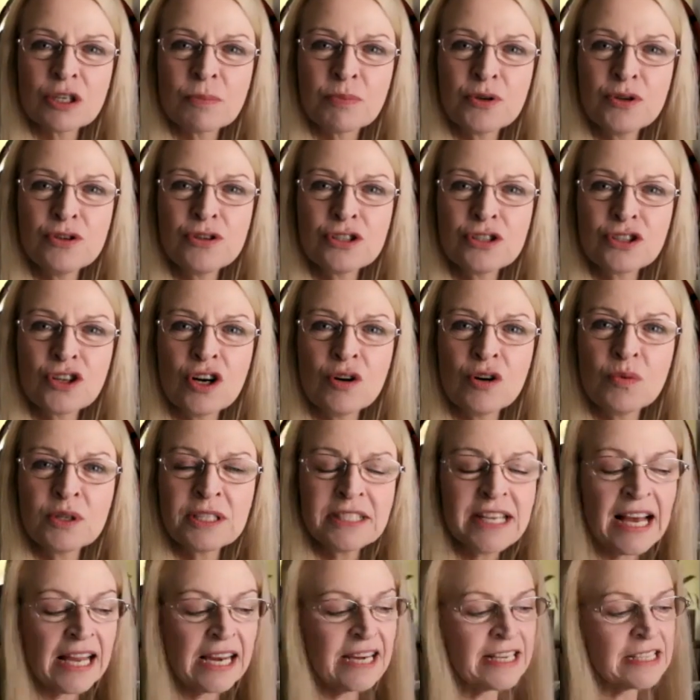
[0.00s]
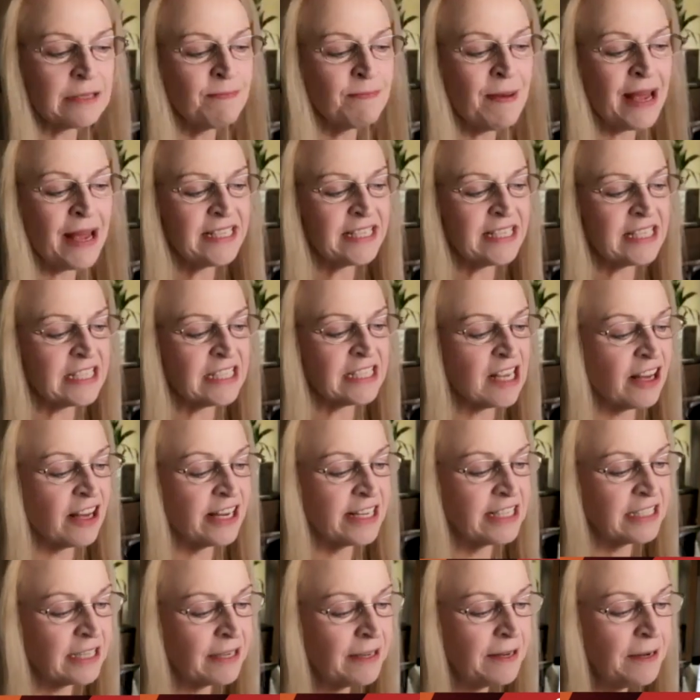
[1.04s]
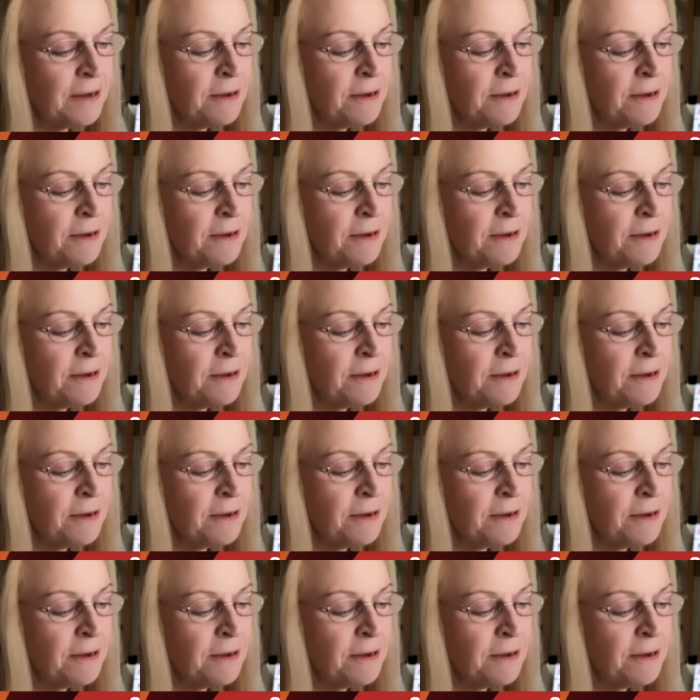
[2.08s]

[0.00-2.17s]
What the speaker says: Bruce Scott would tell us, menticide.